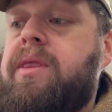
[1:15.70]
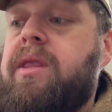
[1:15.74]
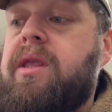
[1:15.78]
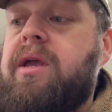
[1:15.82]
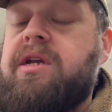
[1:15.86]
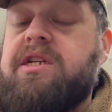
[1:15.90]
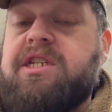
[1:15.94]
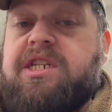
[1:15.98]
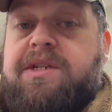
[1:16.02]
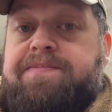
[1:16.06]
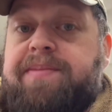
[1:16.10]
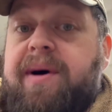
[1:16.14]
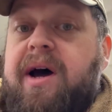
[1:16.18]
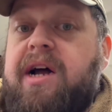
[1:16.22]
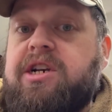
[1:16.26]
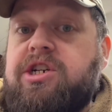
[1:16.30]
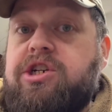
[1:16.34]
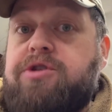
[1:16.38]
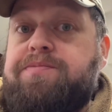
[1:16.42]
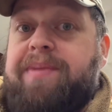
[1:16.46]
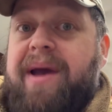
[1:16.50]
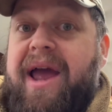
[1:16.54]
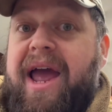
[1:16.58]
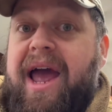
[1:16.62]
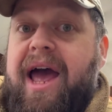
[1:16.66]

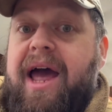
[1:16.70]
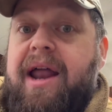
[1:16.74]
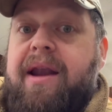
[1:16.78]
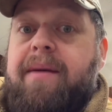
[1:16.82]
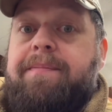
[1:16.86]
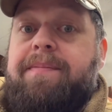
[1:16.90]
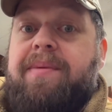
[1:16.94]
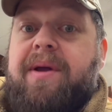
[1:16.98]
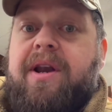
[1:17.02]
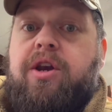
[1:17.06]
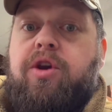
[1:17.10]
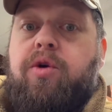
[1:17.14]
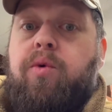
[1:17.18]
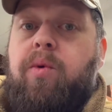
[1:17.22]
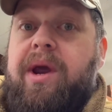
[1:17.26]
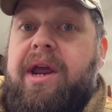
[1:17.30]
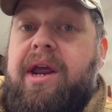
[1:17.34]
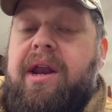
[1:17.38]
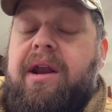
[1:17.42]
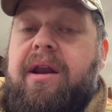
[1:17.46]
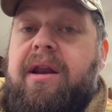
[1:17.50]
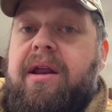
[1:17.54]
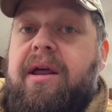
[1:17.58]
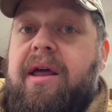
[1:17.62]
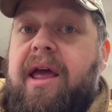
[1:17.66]
sponge pad
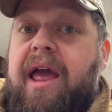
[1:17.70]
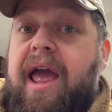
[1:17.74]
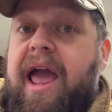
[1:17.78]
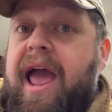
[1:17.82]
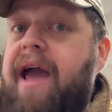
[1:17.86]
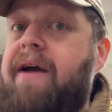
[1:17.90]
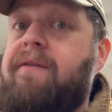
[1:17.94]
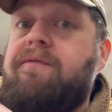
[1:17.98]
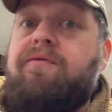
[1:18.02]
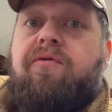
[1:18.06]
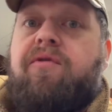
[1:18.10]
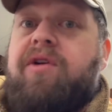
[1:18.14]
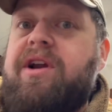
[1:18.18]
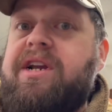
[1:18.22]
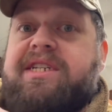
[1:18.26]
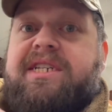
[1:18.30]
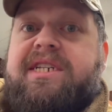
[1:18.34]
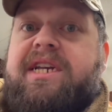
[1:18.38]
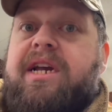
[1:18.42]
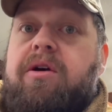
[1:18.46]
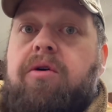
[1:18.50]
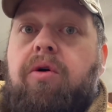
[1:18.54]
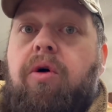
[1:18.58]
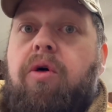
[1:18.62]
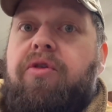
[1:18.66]
between every
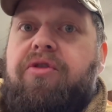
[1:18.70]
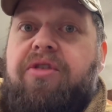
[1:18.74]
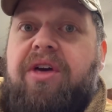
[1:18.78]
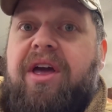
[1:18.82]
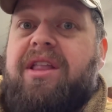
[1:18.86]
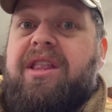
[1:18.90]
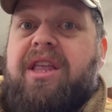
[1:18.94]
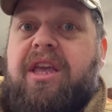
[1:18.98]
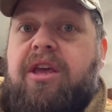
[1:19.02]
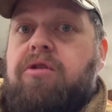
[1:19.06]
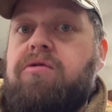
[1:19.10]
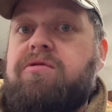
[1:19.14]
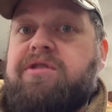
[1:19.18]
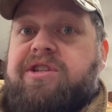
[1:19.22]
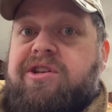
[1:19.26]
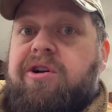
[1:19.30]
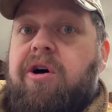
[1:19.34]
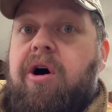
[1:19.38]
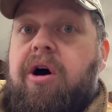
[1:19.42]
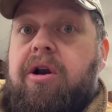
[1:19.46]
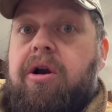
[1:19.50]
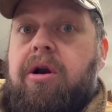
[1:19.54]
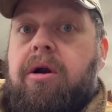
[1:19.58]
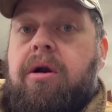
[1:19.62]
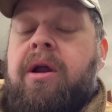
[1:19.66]
single thing that you
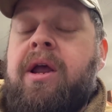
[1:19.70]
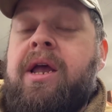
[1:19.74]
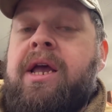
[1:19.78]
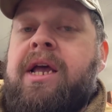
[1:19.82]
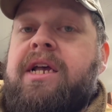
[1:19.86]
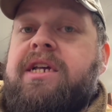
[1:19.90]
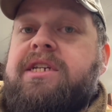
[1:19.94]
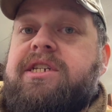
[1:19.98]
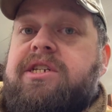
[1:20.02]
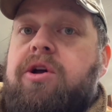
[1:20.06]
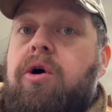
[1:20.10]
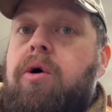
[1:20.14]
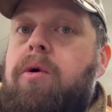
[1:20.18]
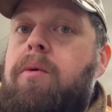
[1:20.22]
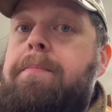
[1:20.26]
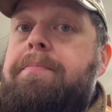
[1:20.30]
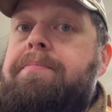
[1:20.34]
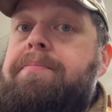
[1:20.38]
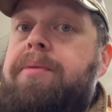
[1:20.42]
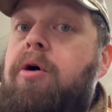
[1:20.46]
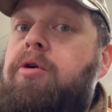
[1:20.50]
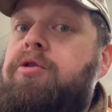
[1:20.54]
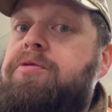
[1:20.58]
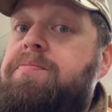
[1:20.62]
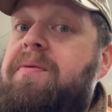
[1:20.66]
solder. So
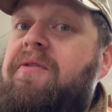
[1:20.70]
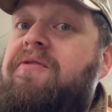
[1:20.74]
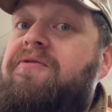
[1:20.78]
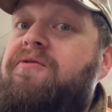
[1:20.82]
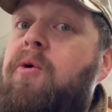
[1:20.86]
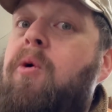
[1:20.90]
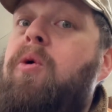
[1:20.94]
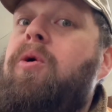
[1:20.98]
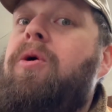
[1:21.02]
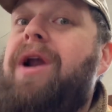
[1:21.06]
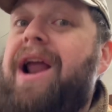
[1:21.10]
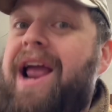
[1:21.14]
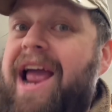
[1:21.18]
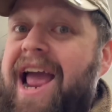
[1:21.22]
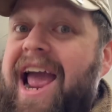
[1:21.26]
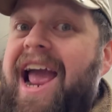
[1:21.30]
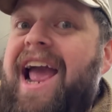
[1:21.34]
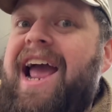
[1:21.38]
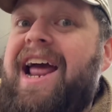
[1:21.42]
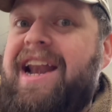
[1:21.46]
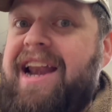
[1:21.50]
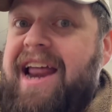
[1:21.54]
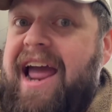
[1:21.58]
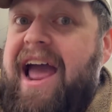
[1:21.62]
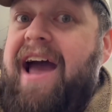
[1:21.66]
both before
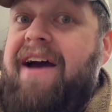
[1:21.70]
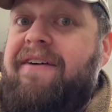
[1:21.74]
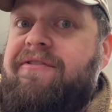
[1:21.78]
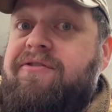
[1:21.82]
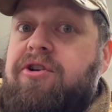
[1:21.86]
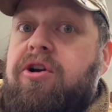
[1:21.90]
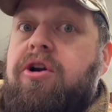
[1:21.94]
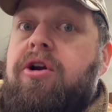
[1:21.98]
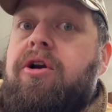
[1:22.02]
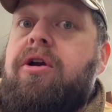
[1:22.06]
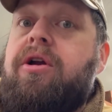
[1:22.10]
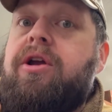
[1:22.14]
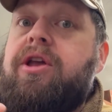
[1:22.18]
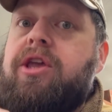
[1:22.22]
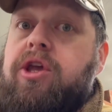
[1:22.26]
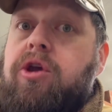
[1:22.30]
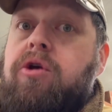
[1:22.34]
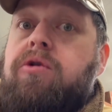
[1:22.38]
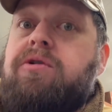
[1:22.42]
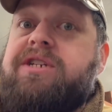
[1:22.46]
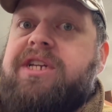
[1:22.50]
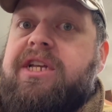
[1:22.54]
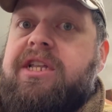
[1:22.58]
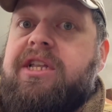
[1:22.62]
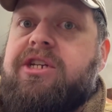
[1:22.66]
and after
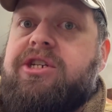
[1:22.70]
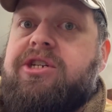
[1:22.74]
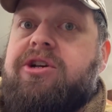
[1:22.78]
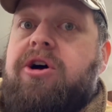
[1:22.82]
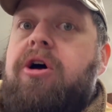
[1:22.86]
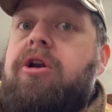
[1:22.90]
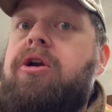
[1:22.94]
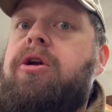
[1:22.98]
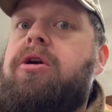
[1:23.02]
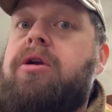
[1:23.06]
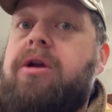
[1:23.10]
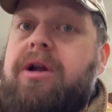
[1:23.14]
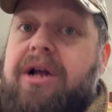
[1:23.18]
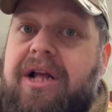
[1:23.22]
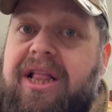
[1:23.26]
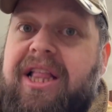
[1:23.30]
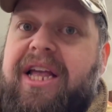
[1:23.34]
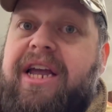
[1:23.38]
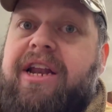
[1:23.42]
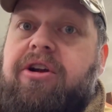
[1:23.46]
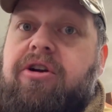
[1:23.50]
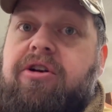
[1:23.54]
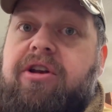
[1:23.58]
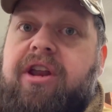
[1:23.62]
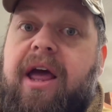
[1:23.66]
using the solder,
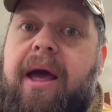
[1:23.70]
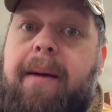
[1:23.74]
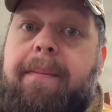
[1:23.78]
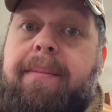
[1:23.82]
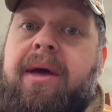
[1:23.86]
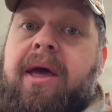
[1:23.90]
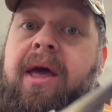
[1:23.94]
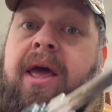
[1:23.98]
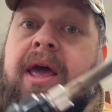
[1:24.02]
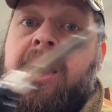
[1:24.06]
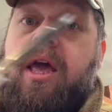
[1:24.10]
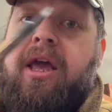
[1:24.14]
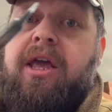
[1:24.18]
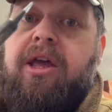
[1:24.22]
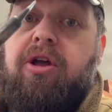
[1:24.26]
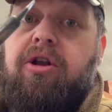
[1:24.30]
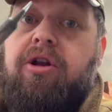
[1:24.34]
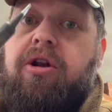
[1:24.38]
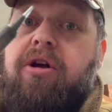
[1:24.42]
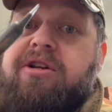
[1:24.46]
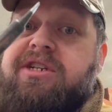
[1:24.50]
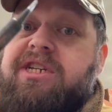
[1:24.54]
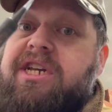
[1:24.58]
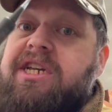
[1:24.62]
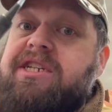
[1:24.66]
clean your tip. You'll
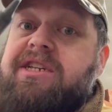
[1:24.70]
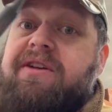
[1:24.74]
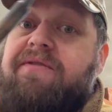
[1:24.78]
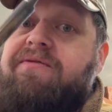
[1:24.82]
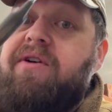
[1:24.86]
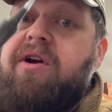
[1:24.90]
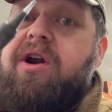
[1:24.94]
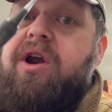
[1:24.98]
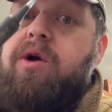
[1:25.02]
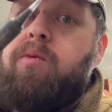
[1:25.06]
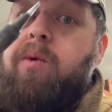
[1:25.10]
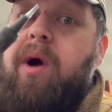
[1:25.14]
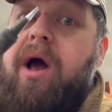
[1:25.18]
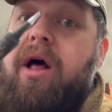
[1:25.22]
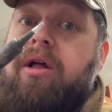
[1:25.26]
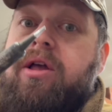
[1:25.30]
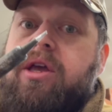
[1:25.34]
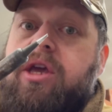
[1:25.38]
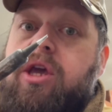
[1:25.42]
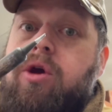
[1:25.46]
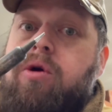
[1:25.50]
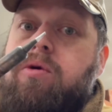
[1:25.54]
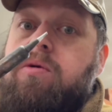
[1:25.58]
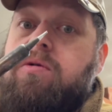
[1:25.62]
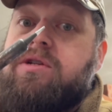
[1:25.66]
notice this is a very well
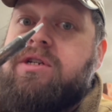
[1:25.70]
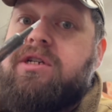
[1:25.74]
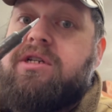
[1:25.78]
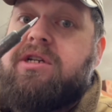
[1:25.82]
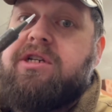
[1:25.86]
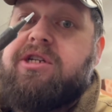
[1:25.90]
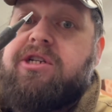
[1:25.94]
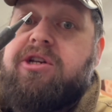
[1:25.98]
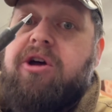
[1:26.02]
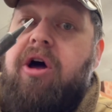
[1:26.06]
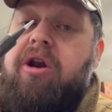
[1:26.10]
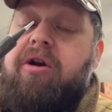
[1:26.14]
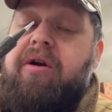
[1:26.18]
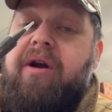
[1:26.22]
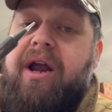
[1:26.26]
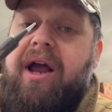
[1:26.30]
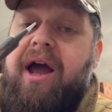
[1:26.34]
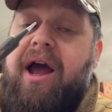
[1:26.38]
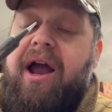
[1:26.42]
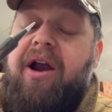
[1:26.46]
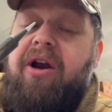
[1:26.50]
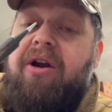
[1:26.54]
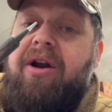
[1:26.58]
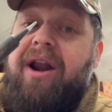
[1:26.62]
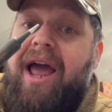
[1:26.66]
used soldering
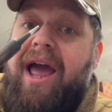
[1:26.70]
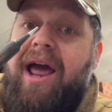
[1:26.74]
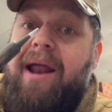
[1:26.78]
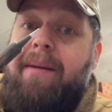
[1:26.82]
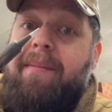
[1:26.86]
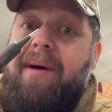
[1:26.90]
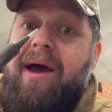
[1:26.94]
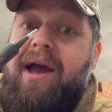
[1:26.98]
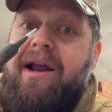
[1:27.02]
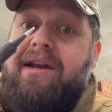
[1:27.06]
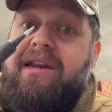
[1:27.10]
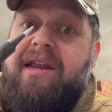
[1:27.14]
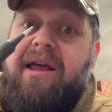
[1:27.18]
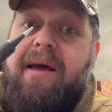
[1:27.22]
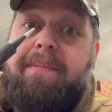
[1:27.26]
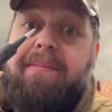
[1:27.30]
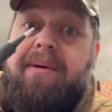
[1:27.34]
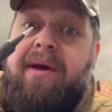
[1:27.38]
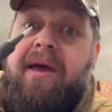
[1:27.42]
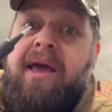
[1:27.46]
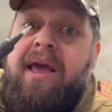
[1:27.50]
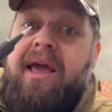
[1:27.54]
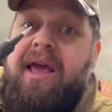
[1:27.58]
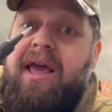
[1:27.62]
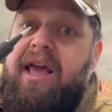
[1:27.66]
iron, and my tip
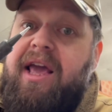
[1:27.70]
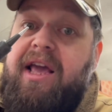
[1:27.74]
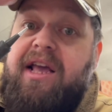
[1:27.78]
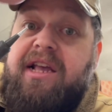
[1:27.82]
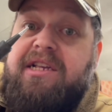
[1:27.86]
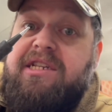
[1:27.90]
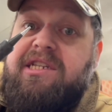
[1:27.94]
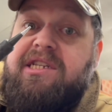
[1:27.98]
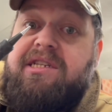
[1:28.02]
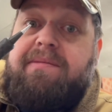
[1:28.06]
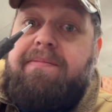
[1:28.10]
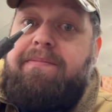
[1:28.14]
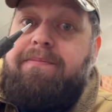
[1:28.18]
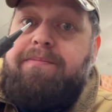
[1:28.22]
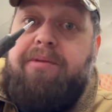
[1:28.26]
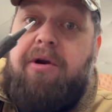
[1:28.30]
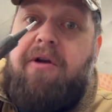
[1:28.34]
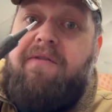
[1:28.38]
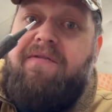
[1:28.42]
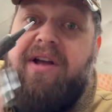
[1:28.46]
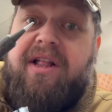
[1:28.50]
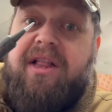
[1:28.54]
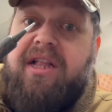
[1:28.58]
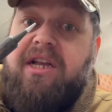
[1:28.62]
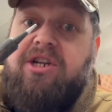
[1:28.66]
is
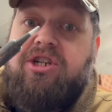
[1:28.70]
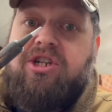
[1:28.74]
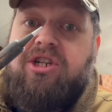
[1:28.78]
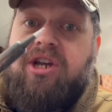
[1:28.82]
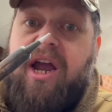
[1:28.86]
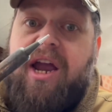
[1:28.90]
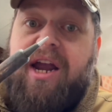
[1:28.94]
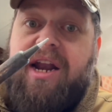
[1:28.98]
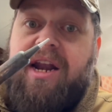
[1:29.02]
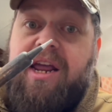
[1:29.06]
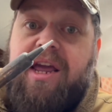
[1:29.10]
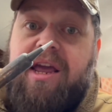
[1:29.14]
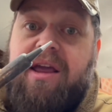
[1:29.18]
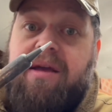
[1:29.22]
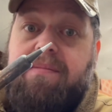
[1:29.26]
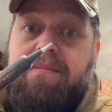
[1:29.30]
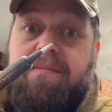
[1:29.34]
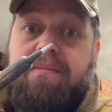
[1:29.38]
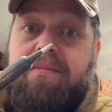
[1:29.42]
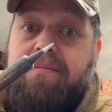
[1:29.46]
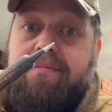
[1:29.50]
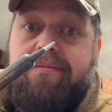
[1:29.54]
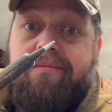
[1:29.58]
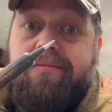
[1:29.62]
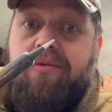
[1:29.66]
perfectly shiny
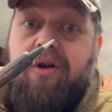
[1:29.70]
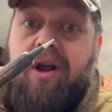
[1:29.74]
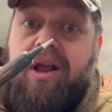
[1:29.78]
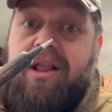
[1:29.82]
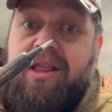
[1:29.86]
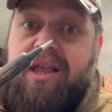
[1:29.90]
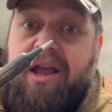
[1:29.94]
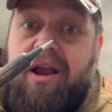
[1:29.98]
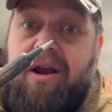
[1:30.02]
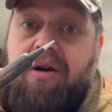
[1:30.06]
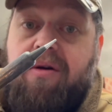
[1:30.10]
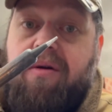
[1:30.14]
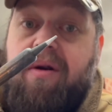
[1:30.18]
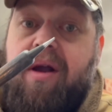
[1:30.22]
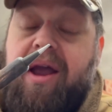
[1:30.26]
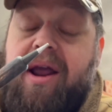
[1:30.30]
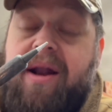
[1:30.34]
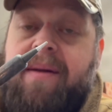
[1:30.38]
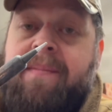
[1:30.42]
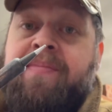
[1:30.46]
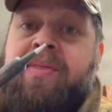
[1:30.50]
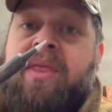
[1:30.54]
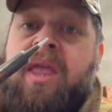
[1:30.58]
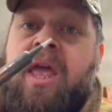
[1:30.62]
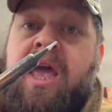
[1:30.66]
right there, right?